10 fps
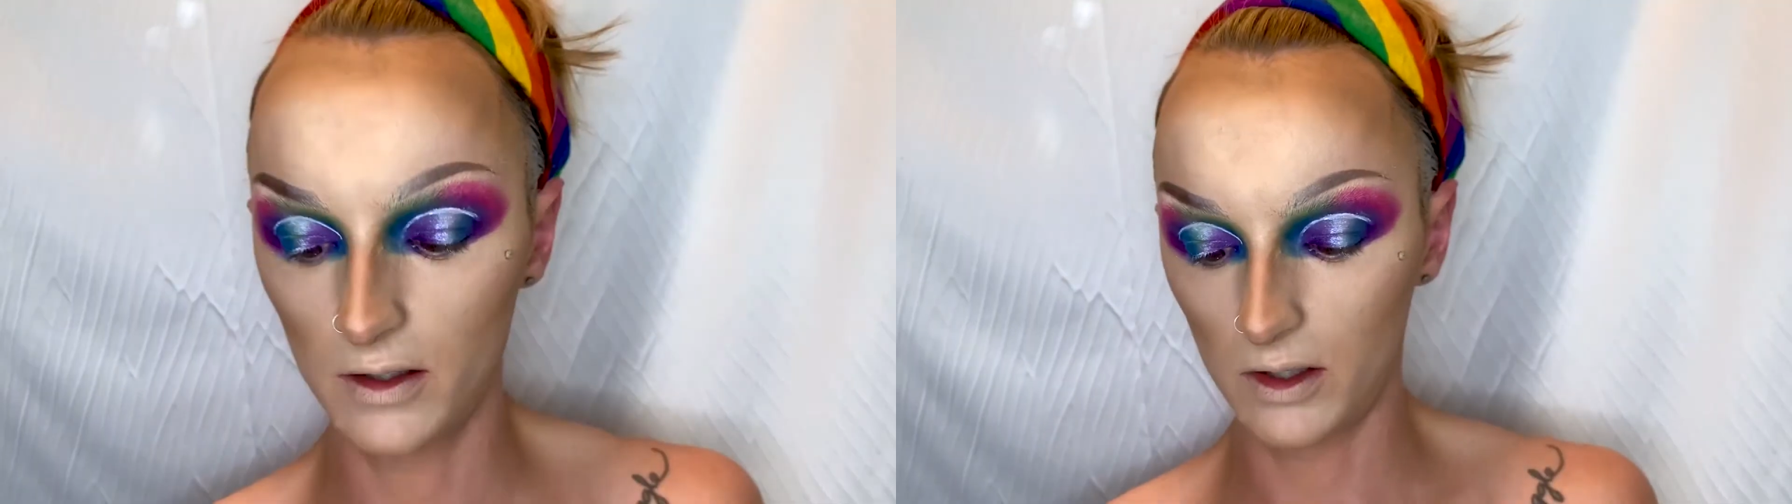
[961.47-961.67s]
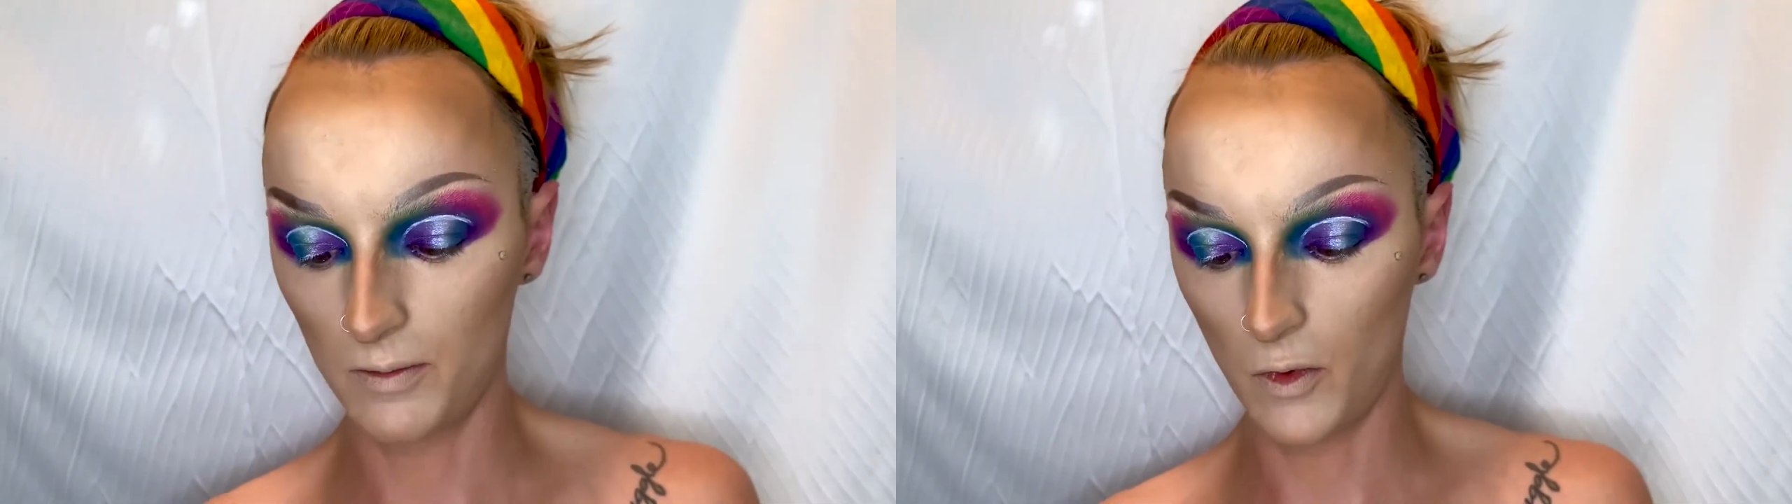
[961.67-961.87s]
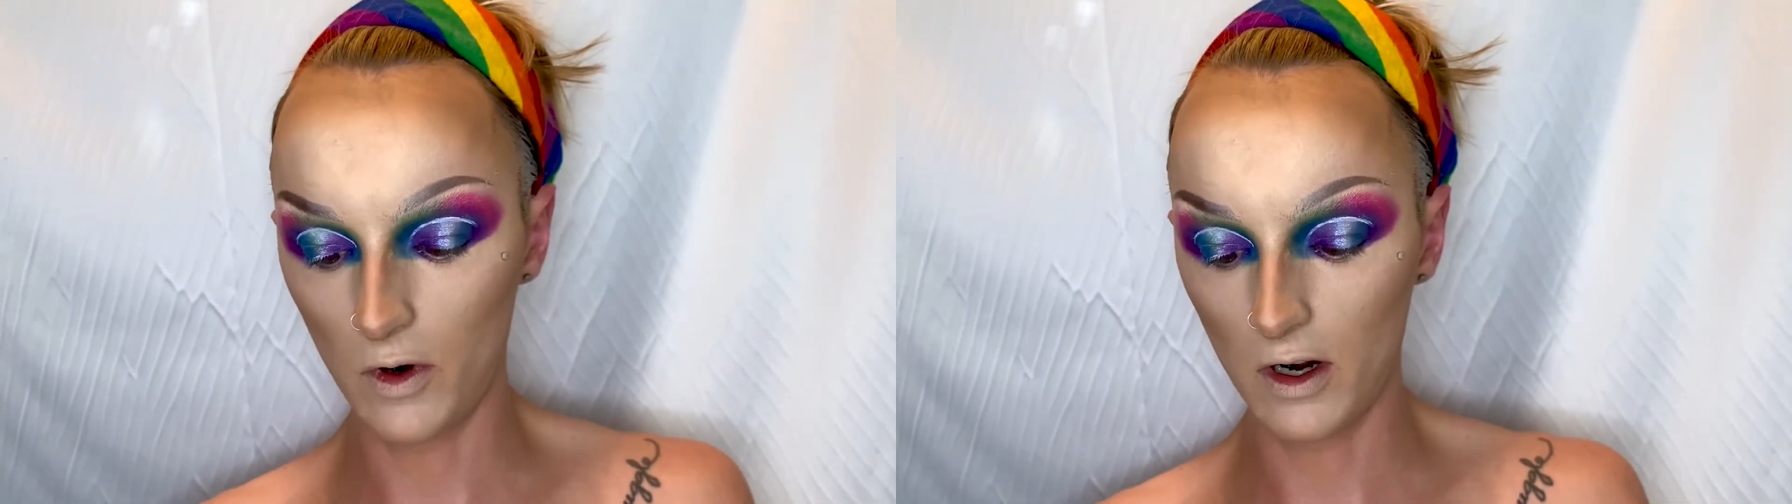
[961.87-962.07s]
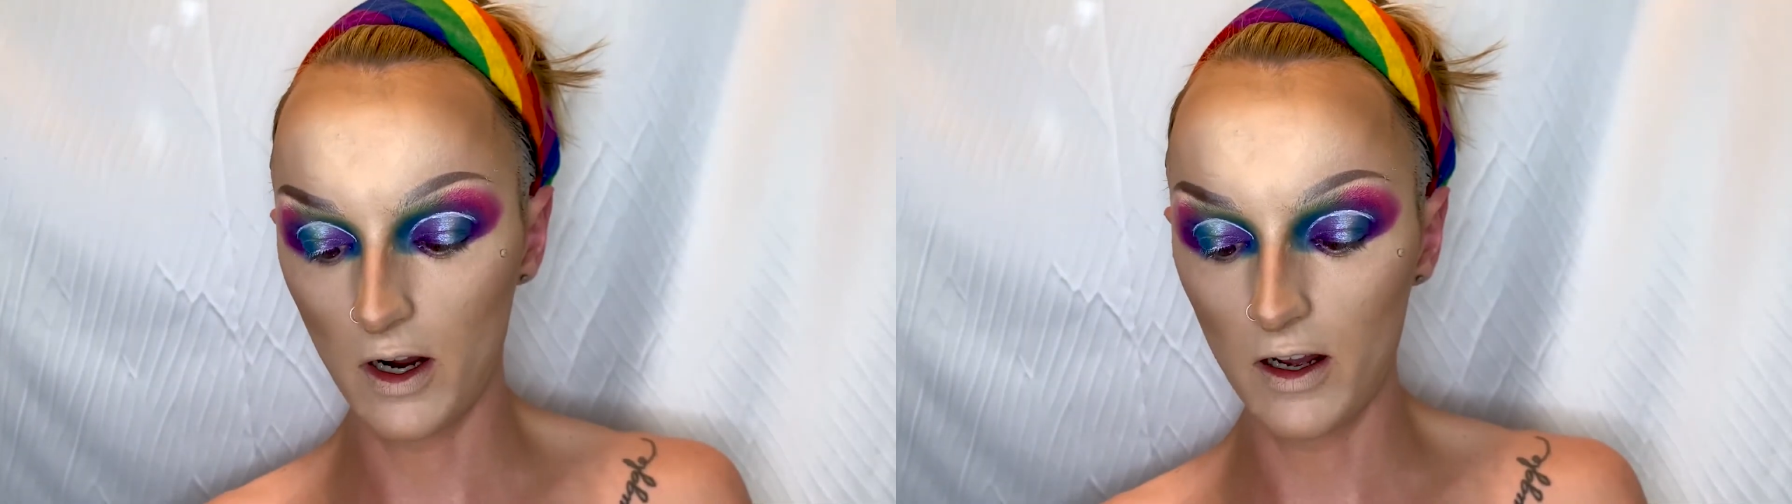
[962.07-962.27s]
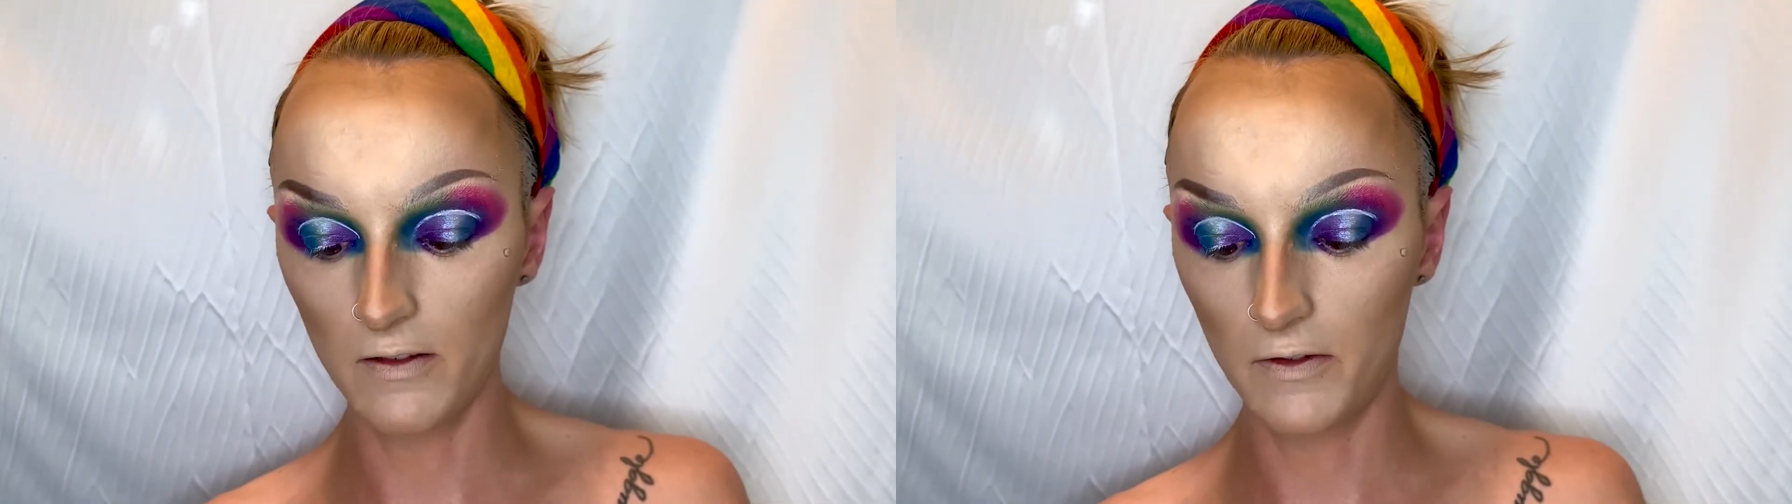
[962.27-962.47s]
some more
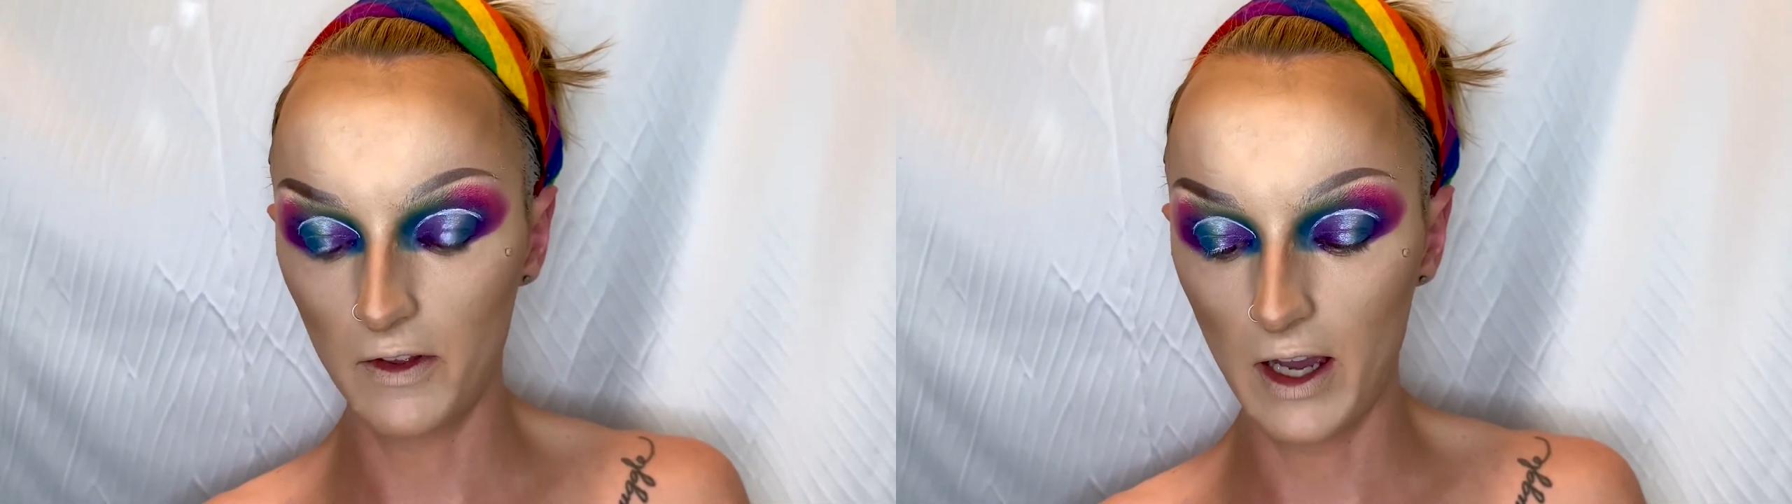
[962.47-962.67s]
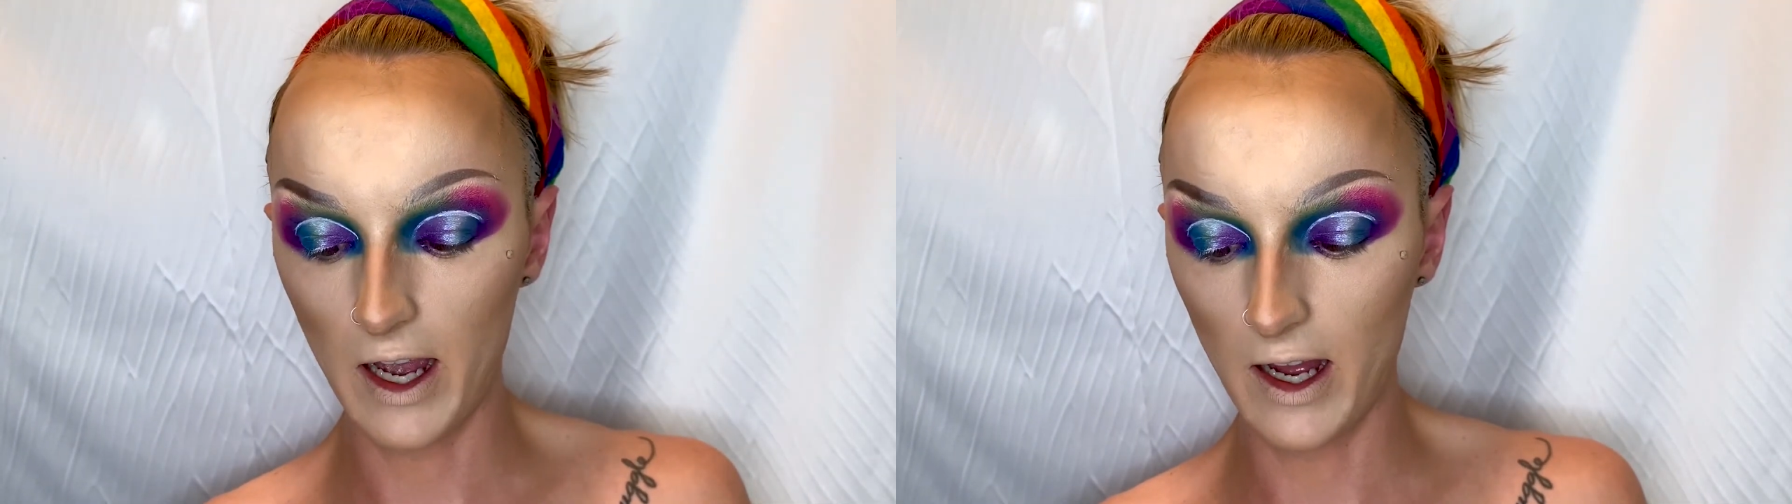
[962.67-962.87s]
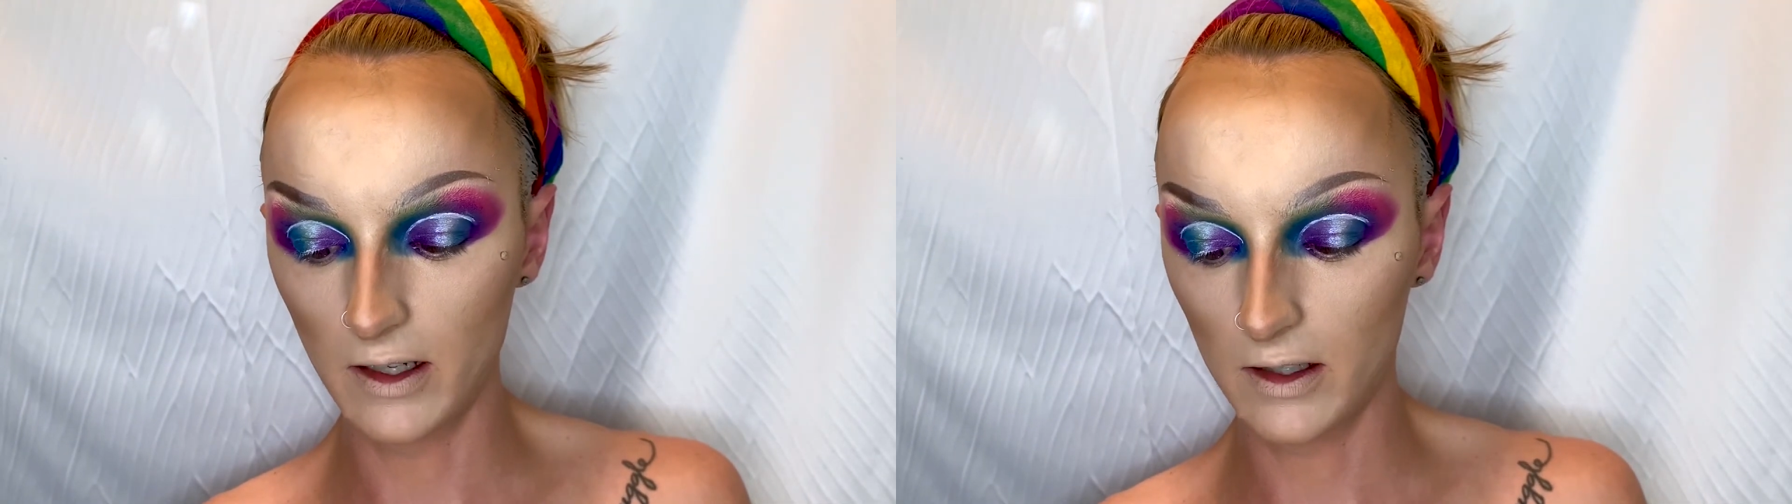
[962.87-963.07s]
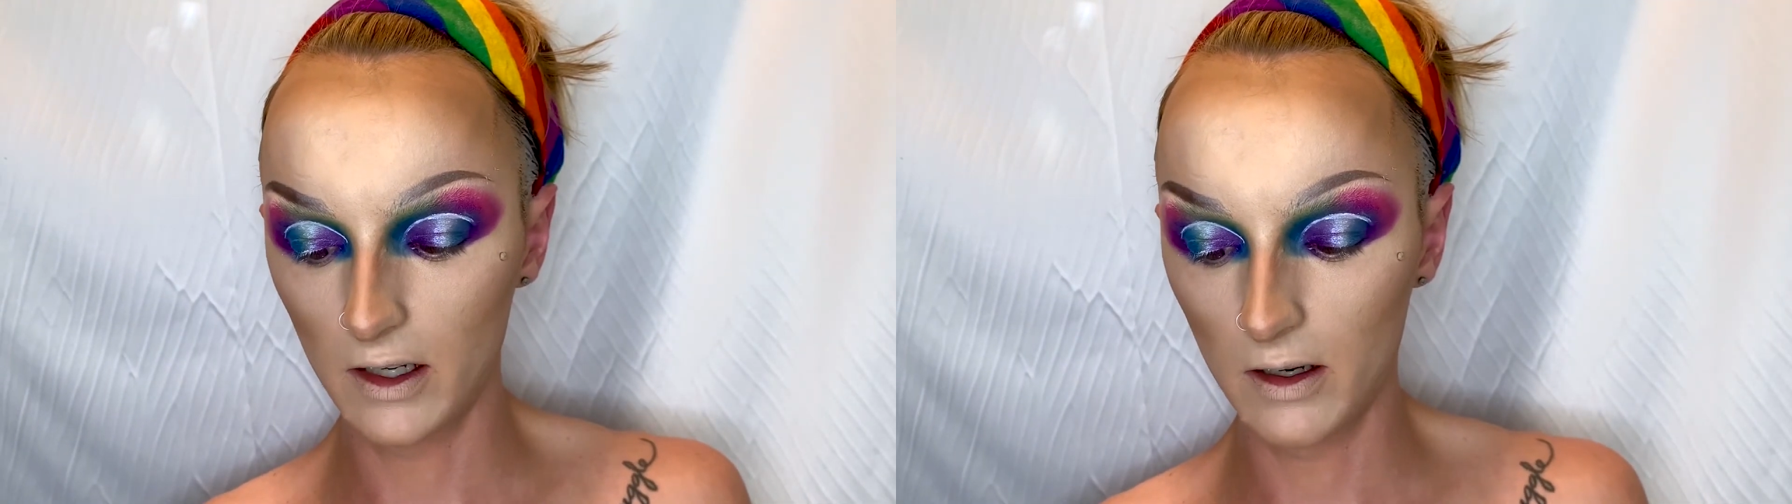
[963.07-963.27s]
of that